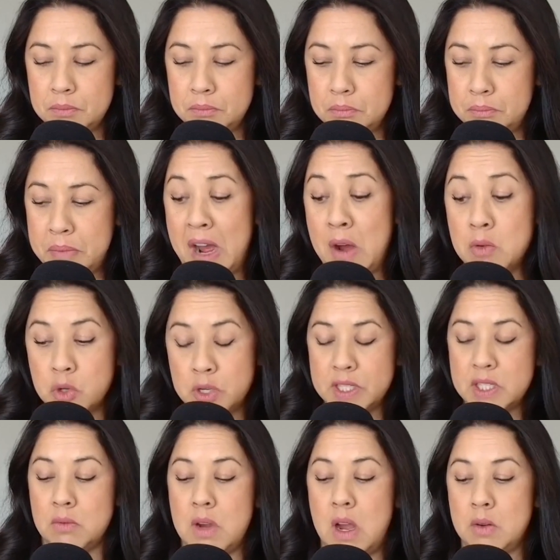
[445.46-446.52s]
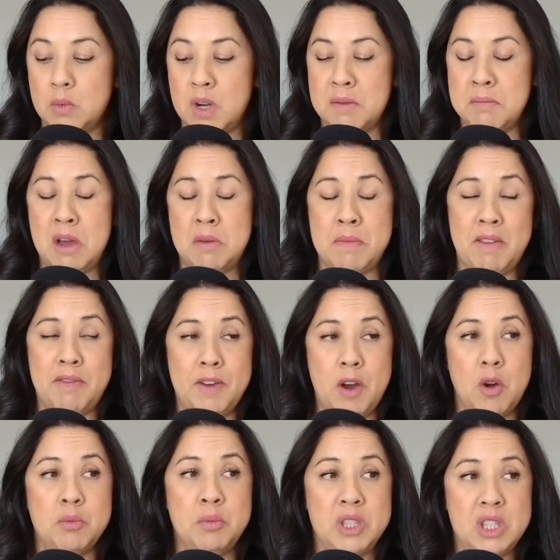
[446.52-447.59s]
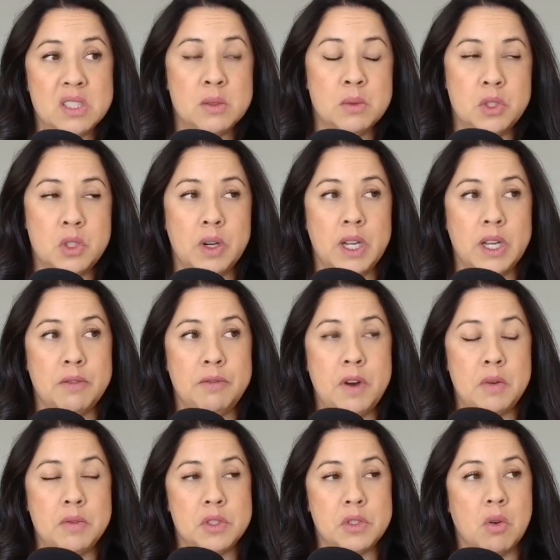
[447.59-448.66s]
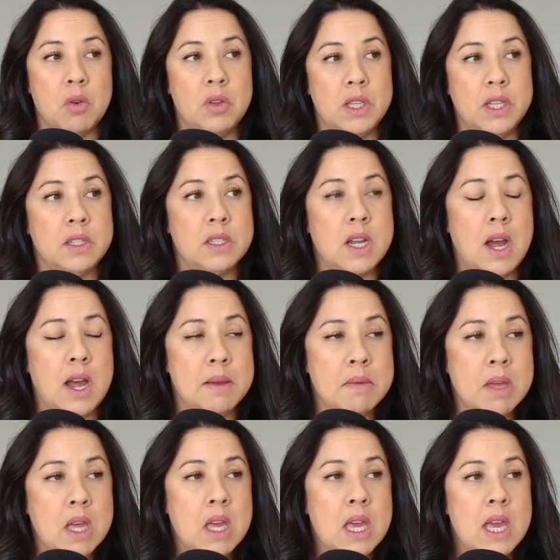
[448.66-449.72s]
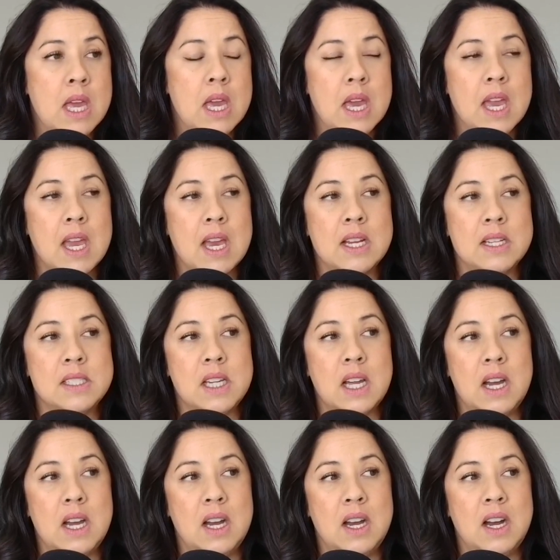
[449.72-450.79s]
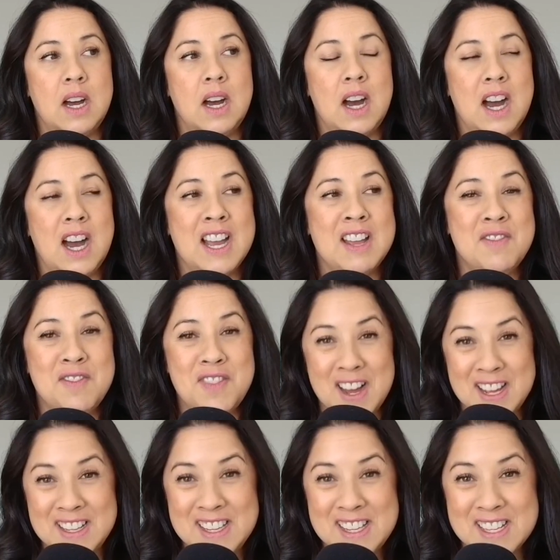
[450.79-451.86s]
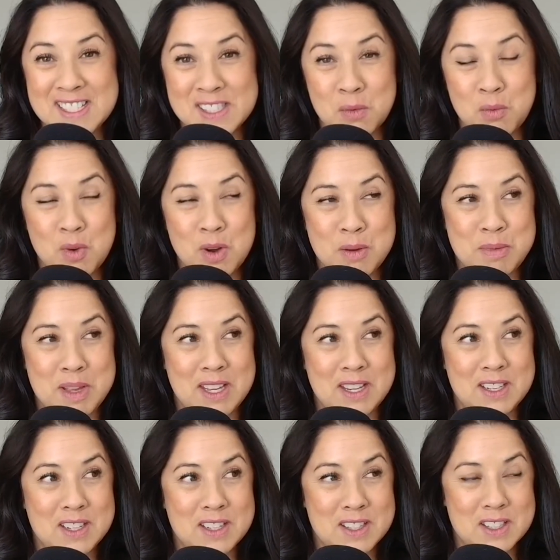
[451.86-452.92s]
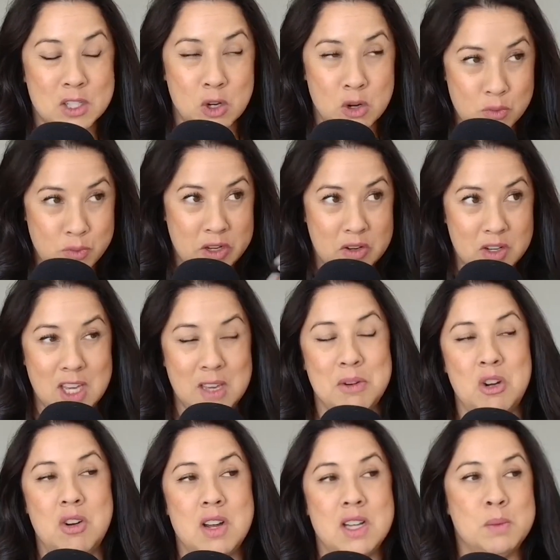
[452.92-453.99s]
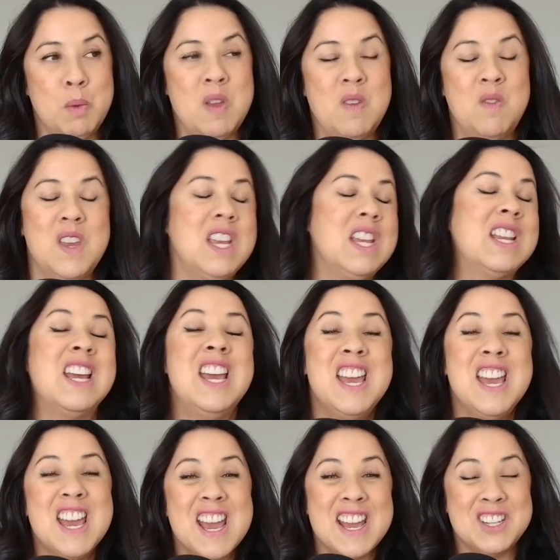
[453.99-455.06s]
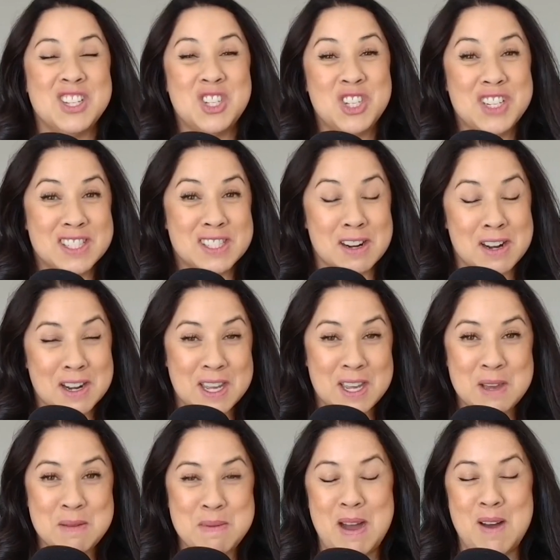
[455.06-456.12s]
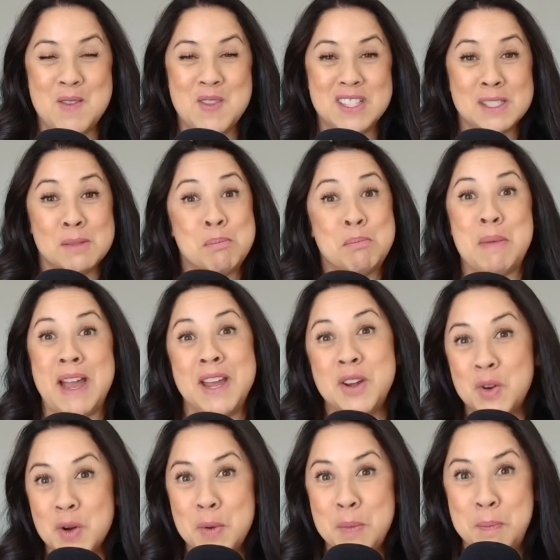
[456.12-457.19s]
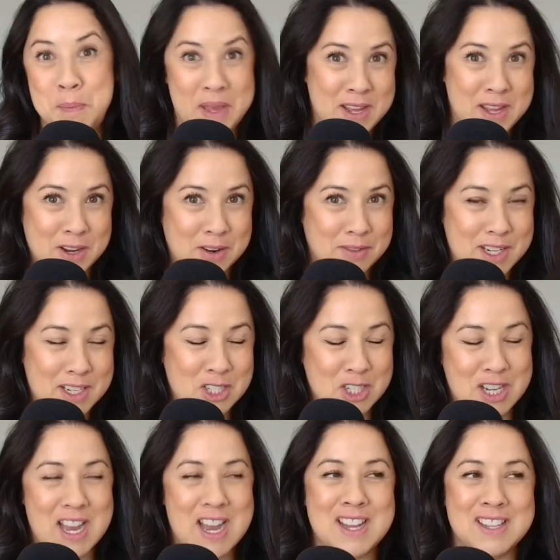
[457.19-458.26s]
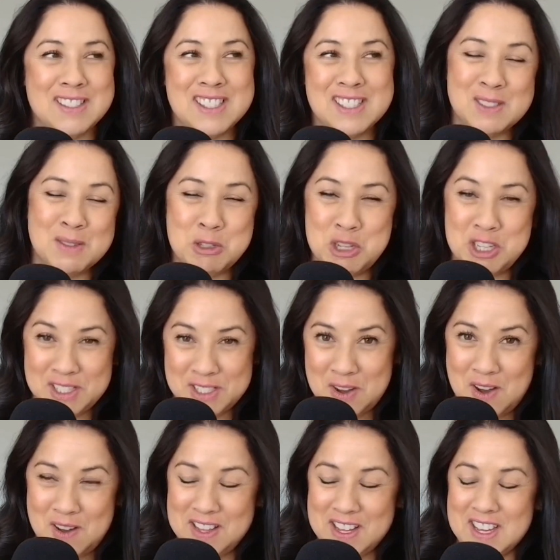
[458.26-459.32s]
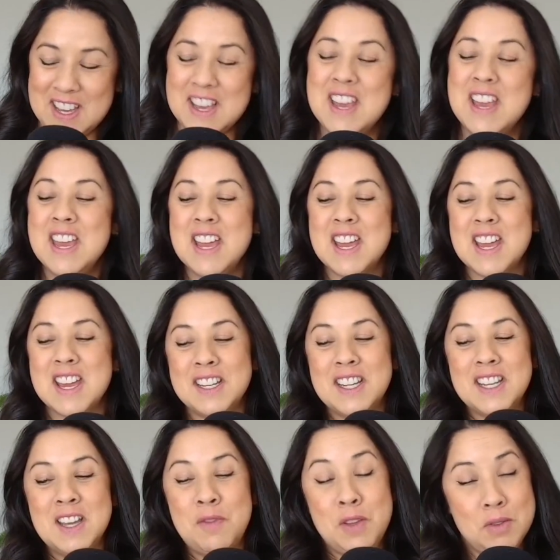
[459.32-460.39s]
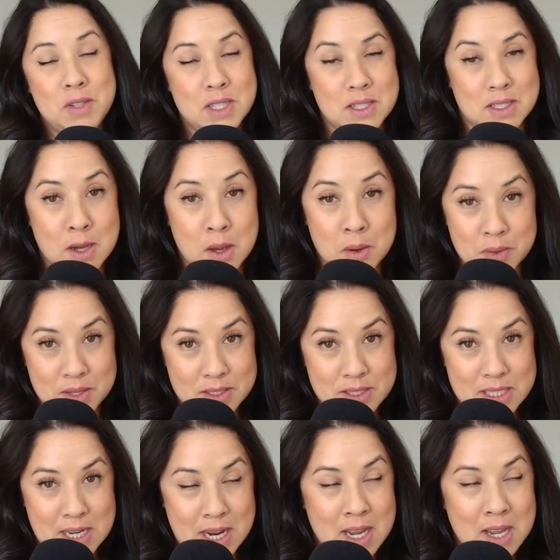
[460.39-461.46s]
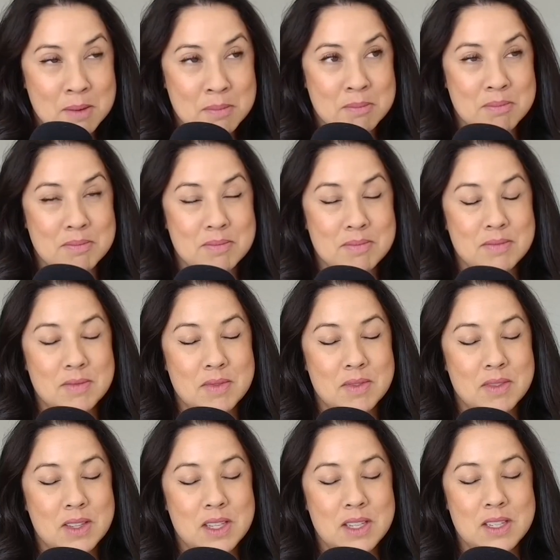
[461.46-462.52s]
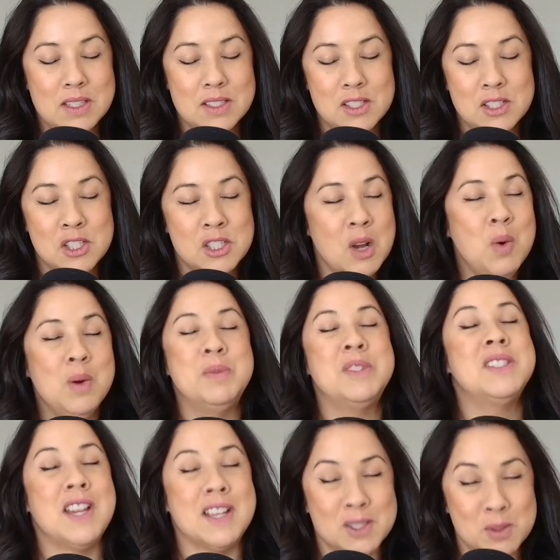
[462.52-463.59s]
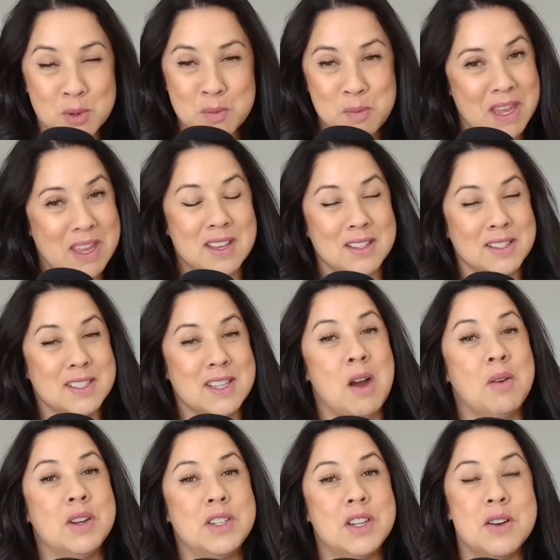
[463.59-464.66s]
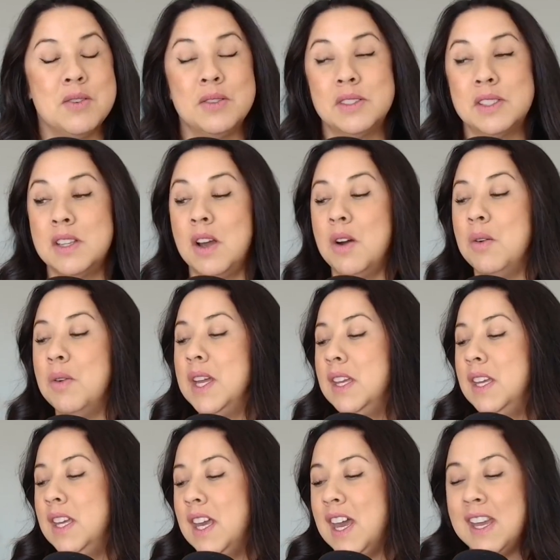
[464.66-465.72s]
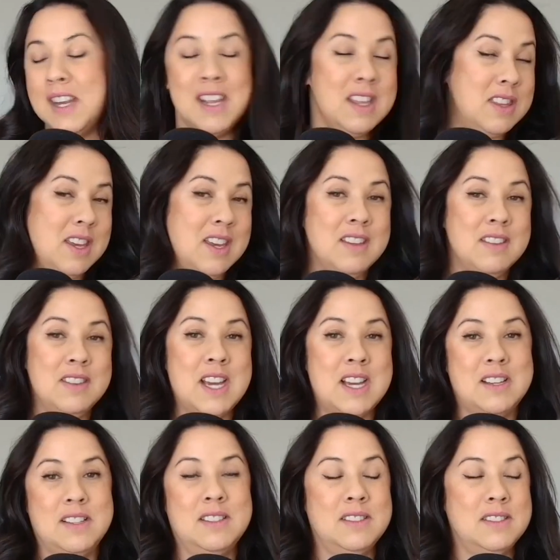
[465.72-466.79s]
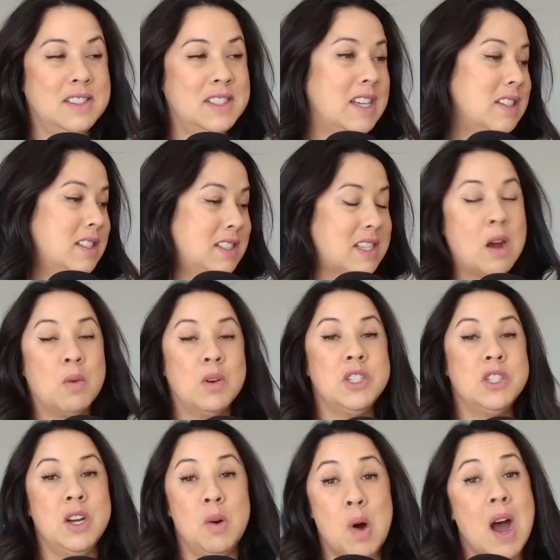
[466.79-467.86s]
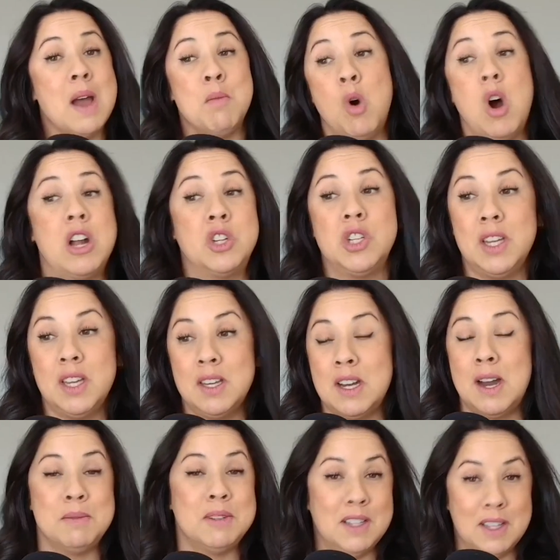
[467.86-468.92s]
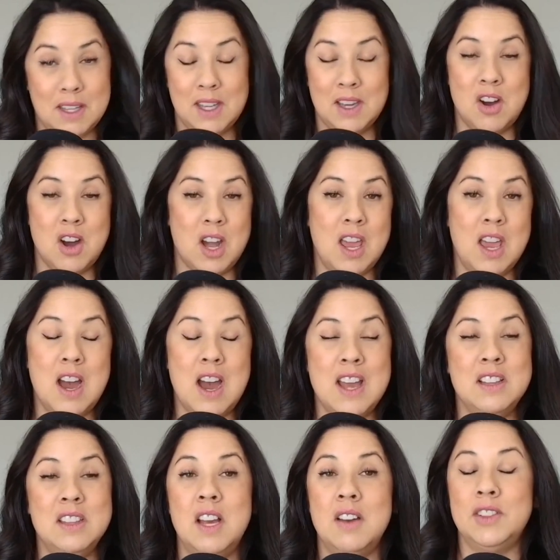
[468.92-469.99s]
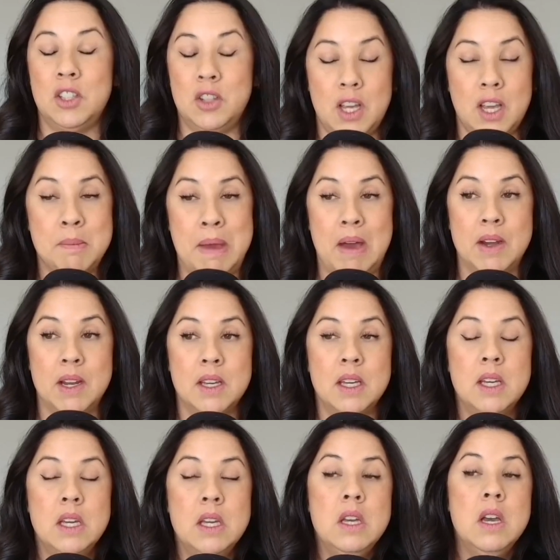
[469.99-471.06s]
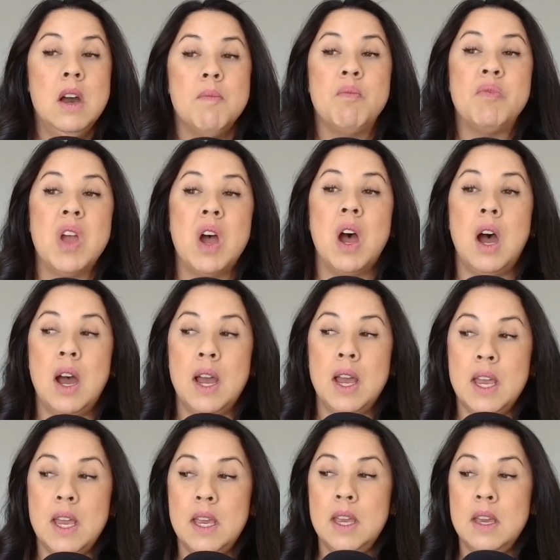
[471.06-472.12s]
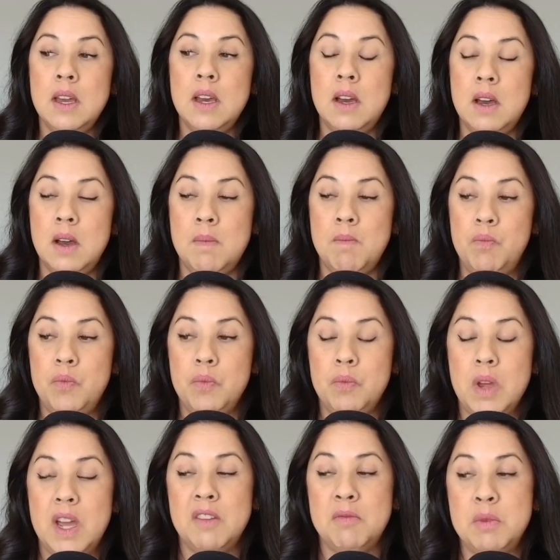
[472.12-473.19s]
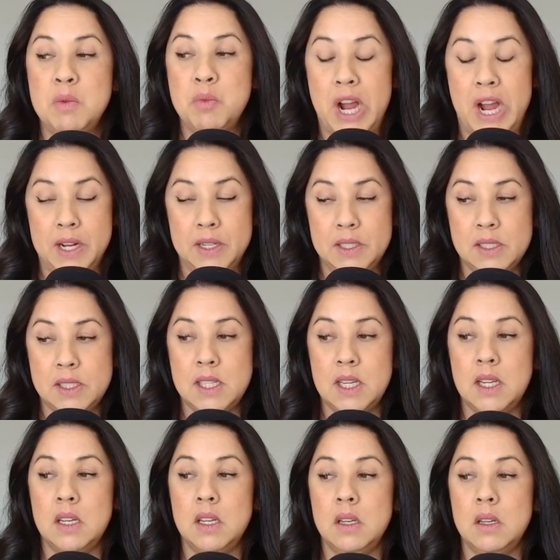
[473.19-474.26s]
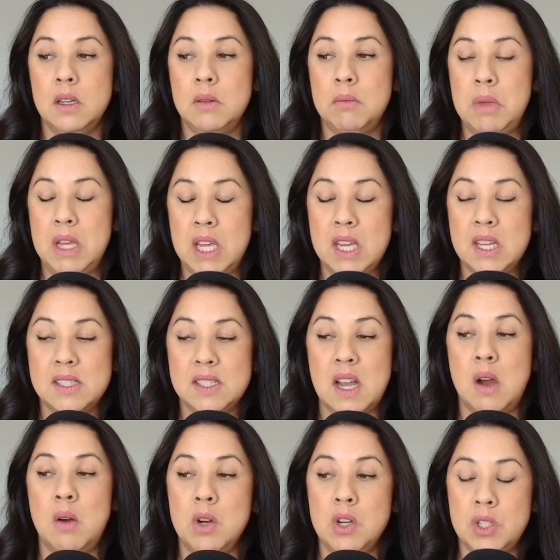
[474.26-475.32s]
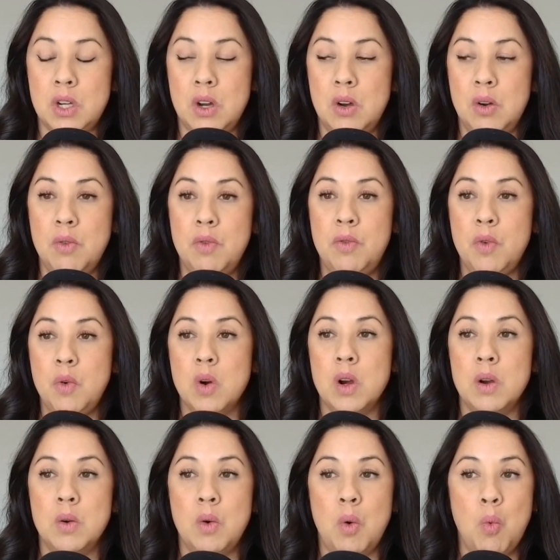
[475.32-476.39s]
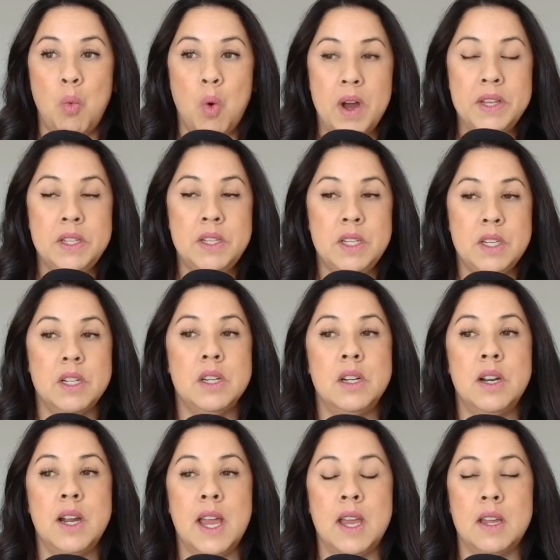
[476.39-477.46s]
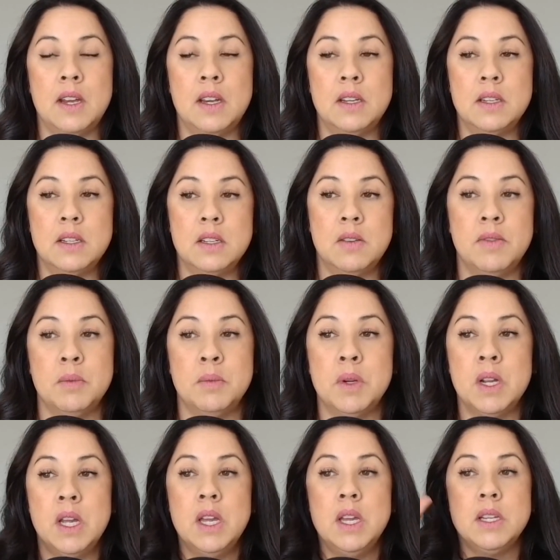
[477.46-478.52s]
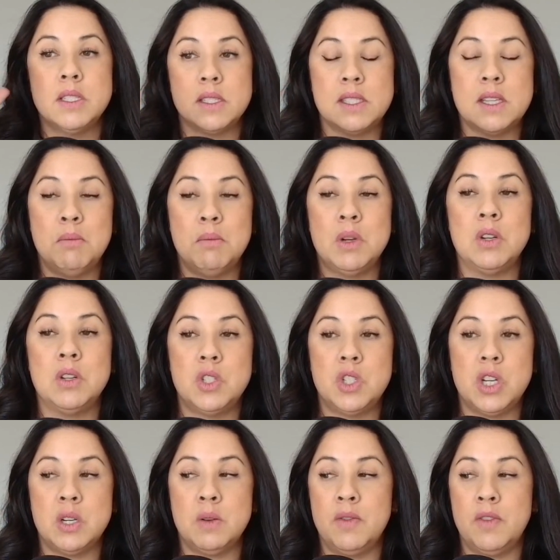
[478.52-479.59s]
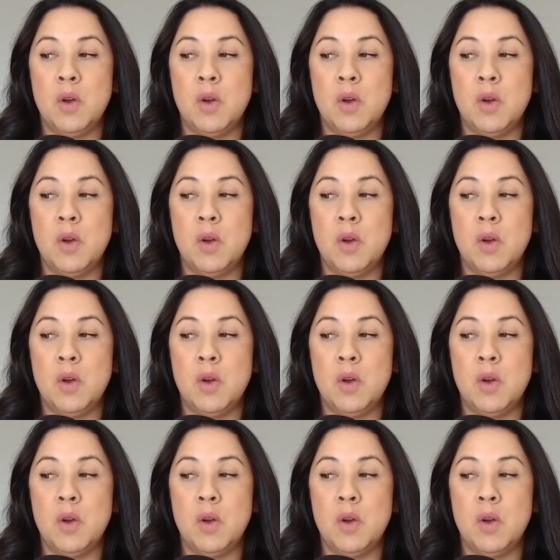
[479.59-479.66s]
boundaries around when I'm on my phone, but this was during a phone scrolling time. And I find this woman, her reel came across my feed, and she's talking about this micro bakery she has. That's what she's calling it. And if you didn't know this, I am so obsessed with making sourdough. So anything that says sourdough, I'm watching it, I'm clicking on it. I love learning about it. I have been practicing making sourdough for 1 year and November, December, January,